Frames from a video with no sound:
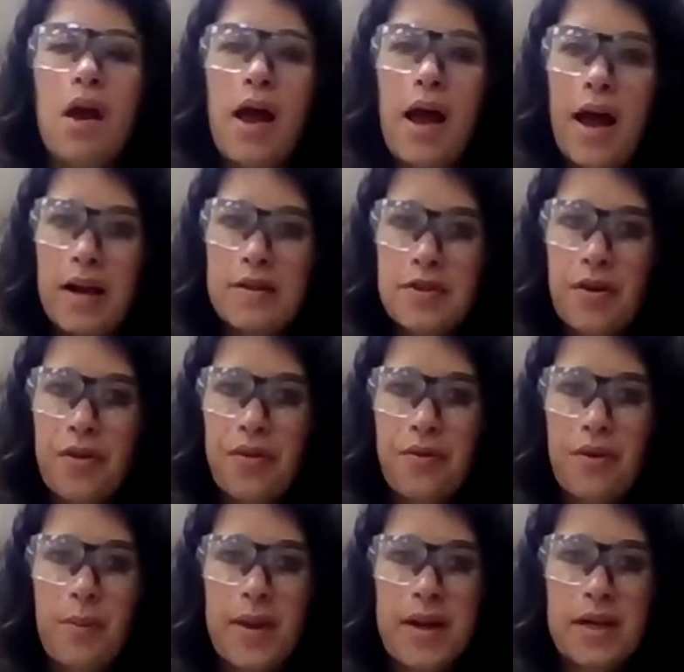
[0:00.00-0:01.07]
After
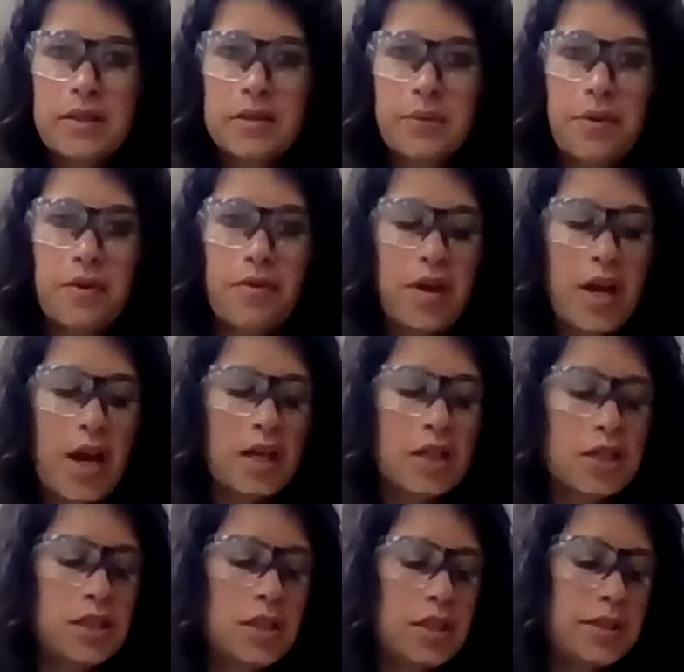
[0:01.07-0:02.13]
3 minutes, when the
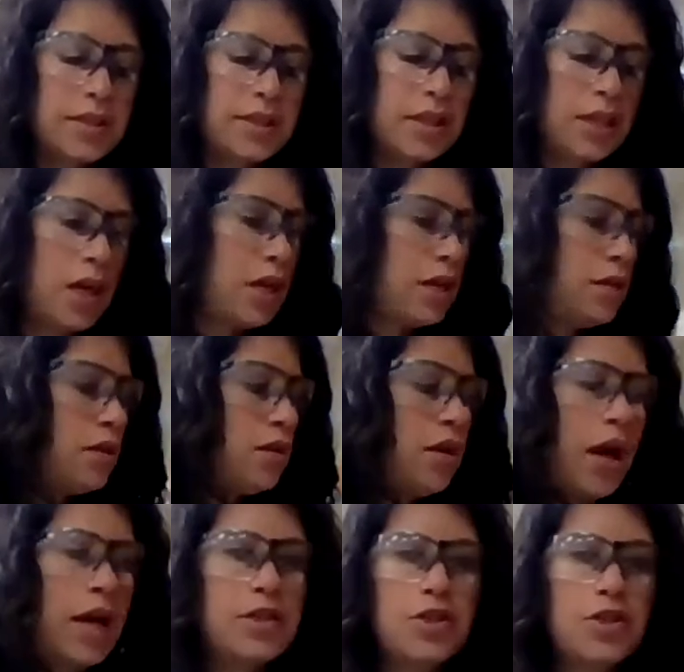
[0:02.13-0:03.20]
reaction is done,
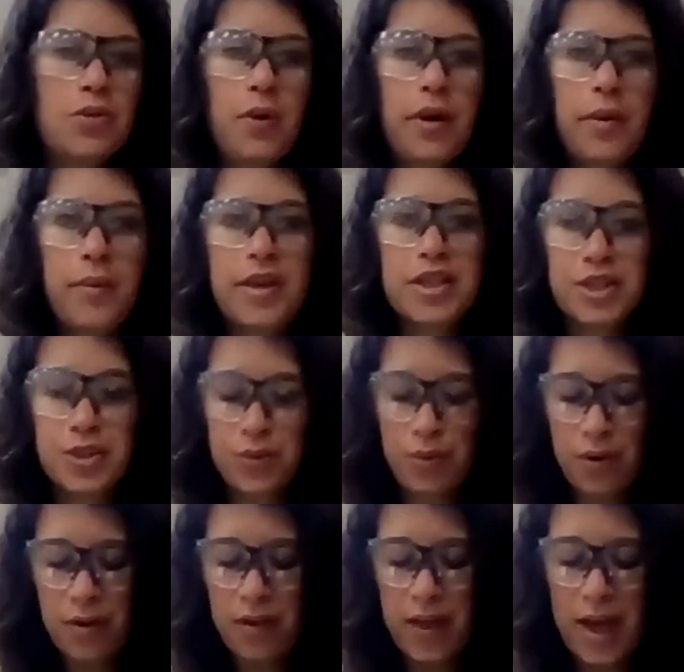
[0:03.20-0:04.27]
I do want to make
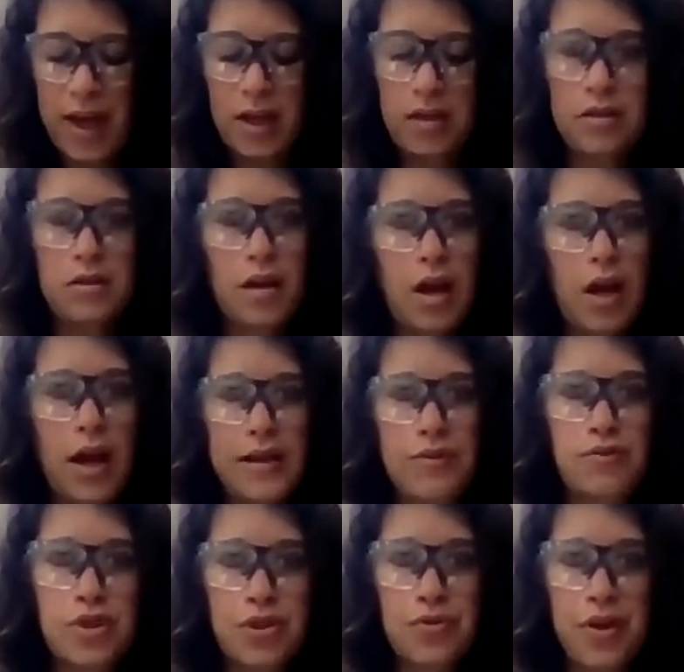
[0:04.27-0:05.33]
sure that I
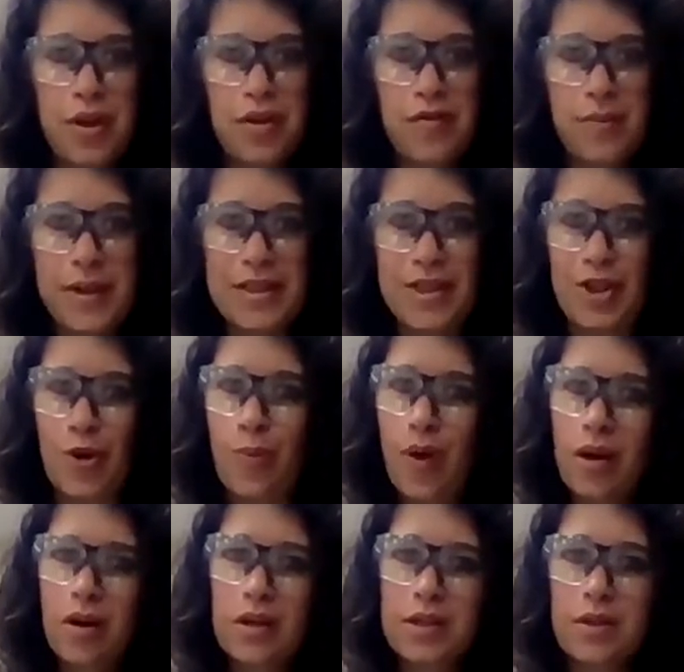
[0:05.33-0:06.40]
retrieve my stir
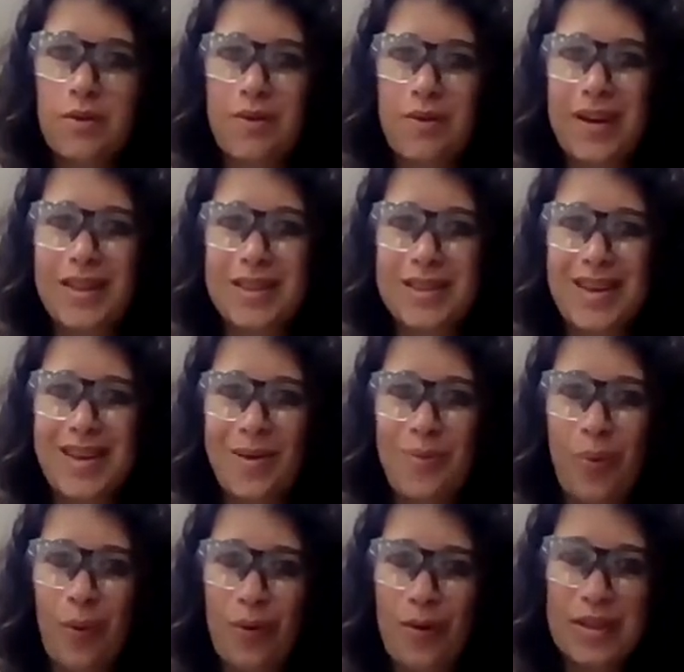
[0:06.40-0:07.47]
bar. I don't want it to get
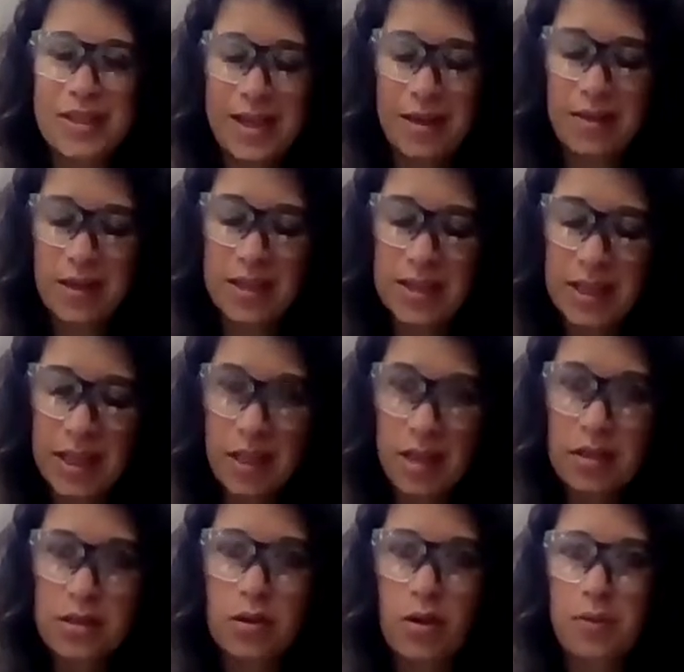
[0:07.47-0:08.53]
poured down the sink.
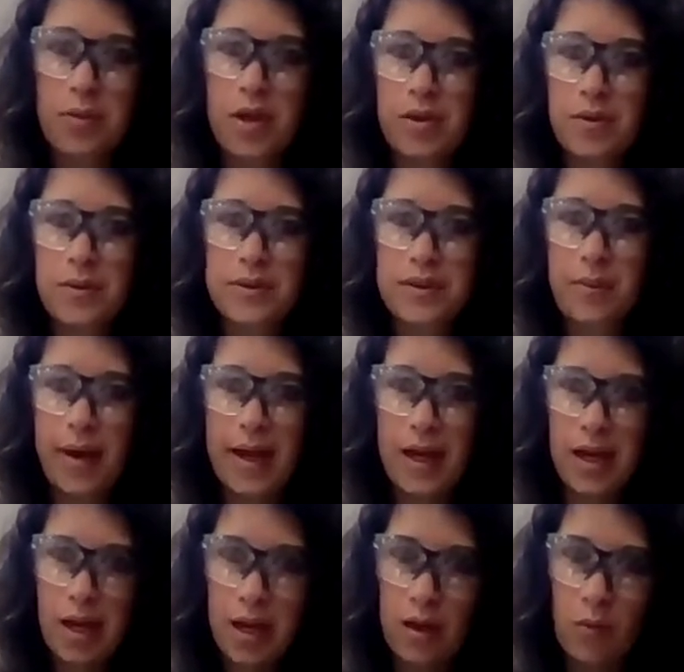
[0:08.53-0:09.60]
So I'm going to use a
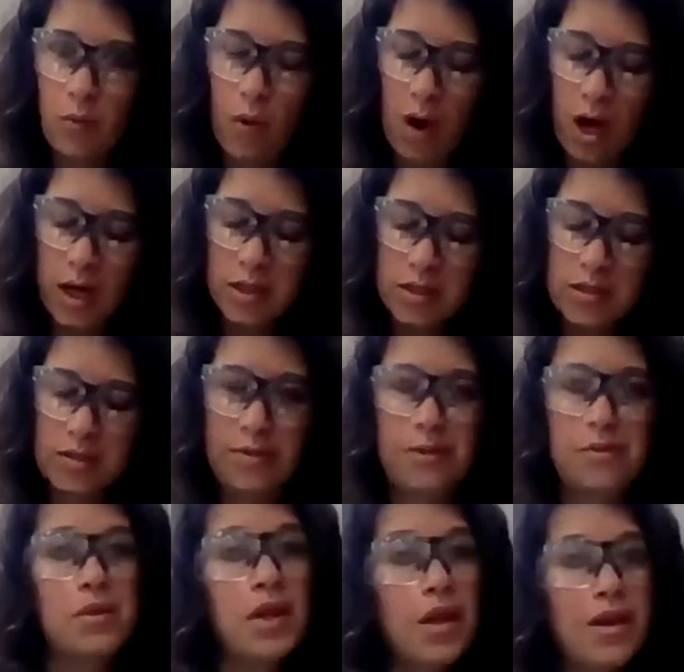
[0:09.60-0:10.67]
magnetic wand. So
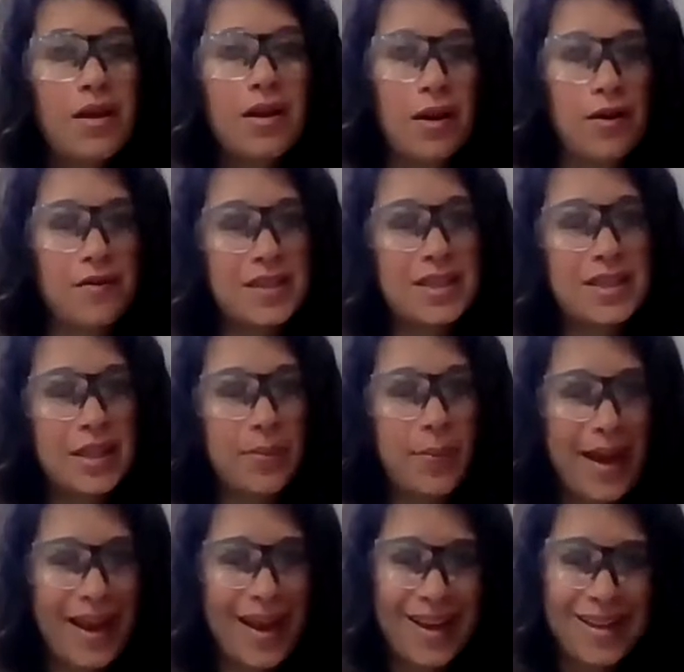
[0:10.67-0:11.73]
I'll have to stick my
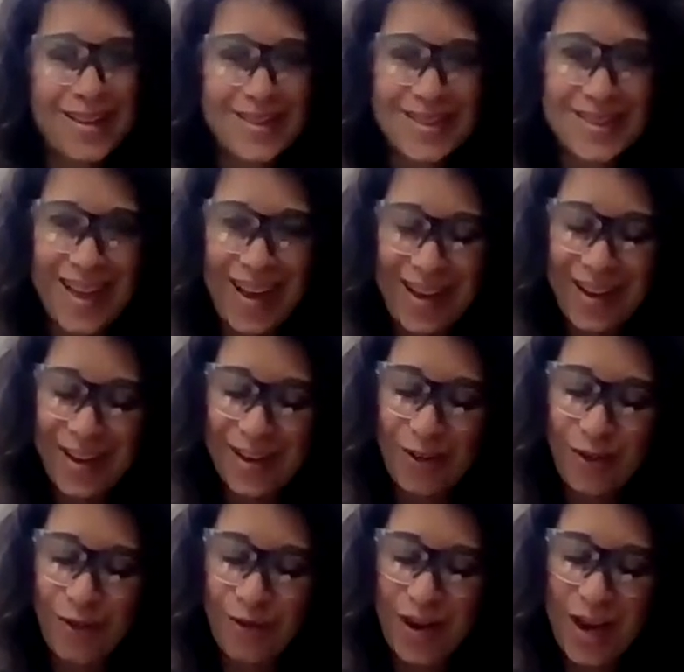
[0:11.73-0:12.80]
hand inside
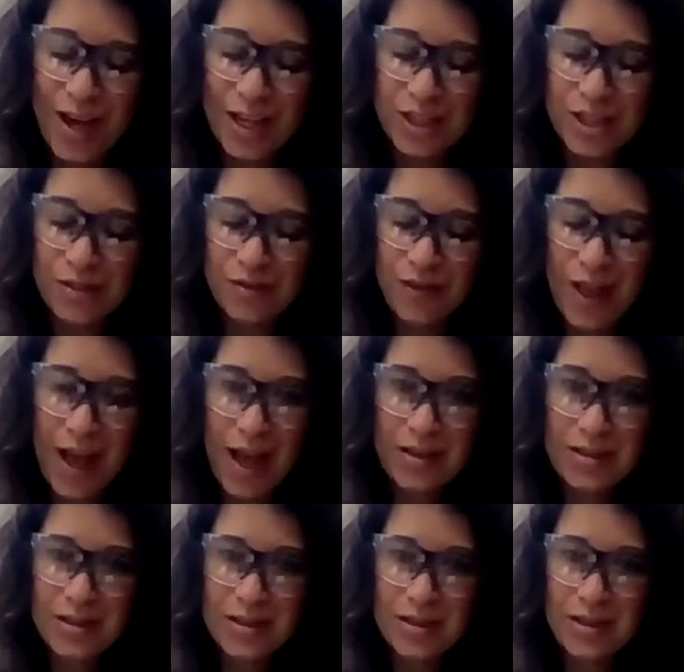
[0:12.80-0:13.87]
the reaction
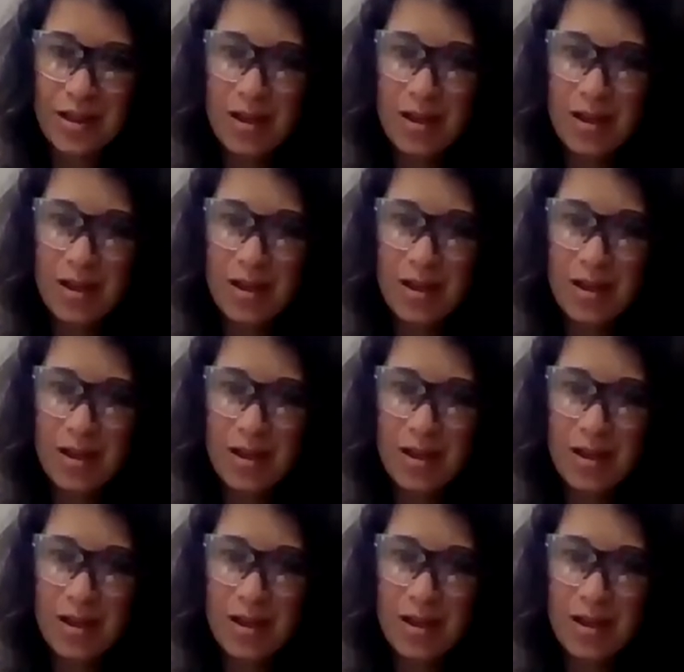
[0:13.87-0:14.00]
flask.